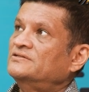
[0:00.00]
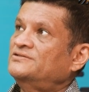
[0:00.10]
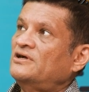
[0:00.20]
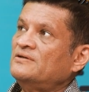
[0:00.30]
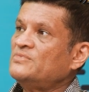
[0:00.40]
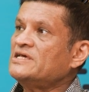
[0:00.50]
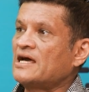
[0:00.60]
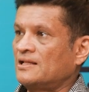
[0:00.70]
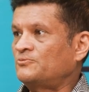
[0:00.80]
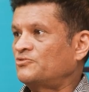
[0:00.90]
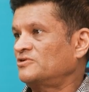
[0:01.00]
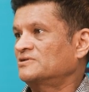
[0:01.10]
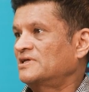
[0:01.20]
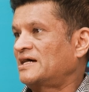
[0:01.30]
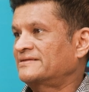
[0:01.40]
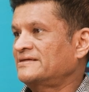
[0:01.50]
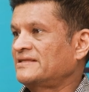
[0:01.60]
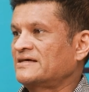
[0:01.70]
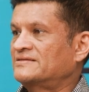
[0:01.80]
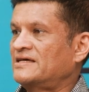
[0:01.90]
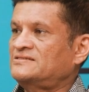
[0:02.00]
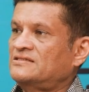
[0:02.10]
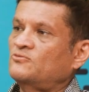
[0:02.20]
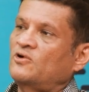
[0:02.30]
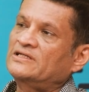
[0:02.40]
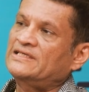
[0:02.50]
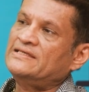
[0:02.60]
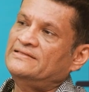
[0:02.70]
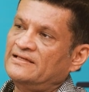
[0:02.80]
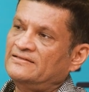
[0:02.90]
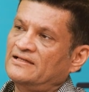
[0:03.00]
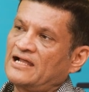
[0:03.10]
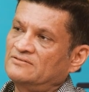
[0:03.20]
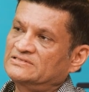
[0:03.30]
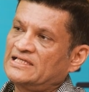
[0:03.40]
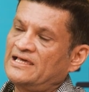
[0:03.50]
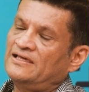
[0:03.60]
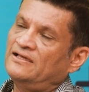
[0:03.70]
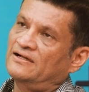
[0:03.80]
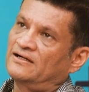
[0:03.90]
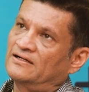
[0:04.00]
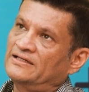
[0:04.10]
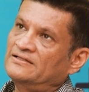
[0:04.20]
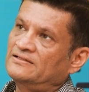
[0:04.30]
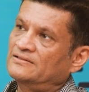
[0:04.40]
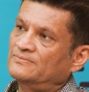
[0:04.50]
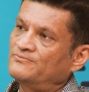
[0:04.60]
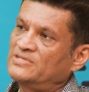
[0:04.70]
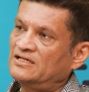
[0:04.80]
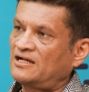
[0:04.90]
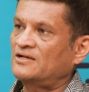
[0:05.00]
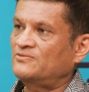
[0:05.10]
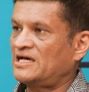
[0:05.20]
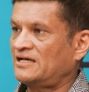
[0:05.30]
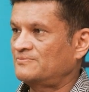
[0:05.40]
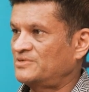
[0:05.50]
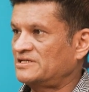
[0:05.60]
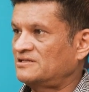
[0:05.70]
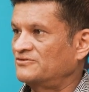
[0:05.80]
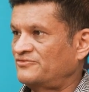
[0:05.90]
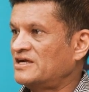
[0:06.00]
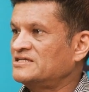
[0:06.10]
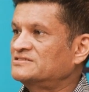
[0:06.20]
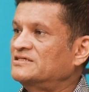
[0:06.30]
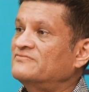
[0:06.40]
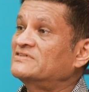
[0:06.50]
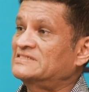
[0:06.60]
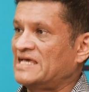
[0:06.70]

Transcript: Try and be helpful. I think that's the one key thing that I'll say. In BNI, we had a particular phrase, give is